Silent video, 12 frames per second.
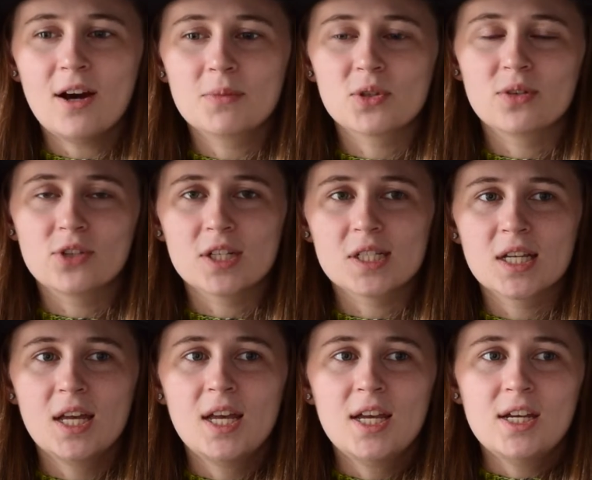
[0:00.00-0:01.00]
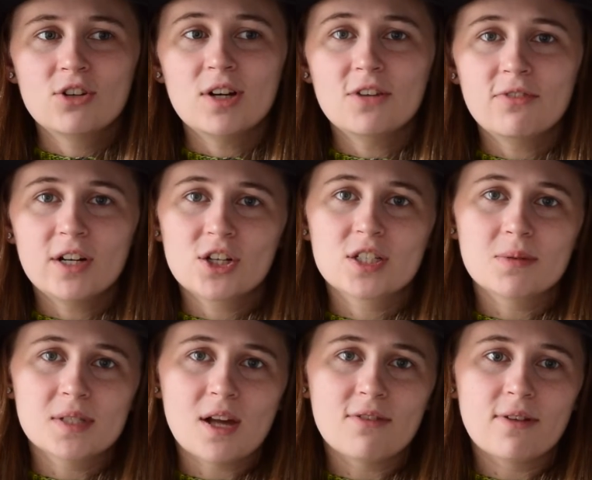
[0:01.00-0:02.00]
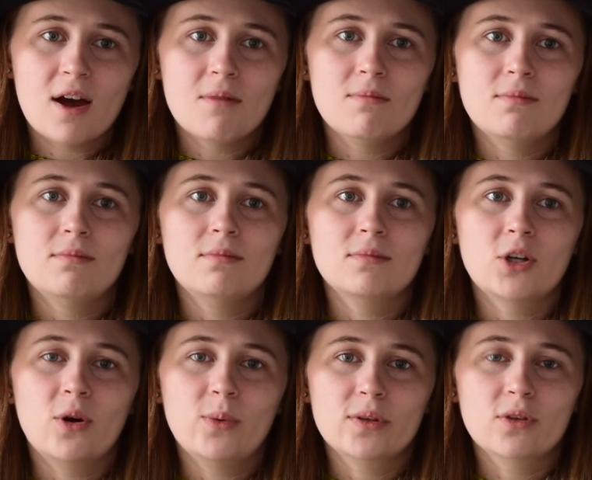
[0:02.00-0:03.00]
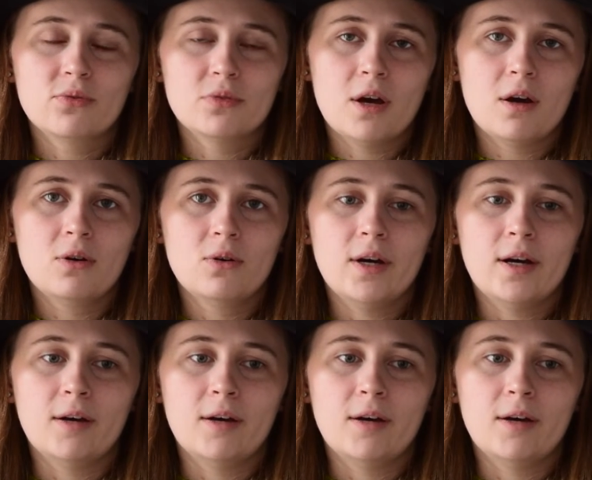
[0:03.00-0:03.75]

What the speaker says: I'm sort of just trying to finish some stuff up, going with the flow.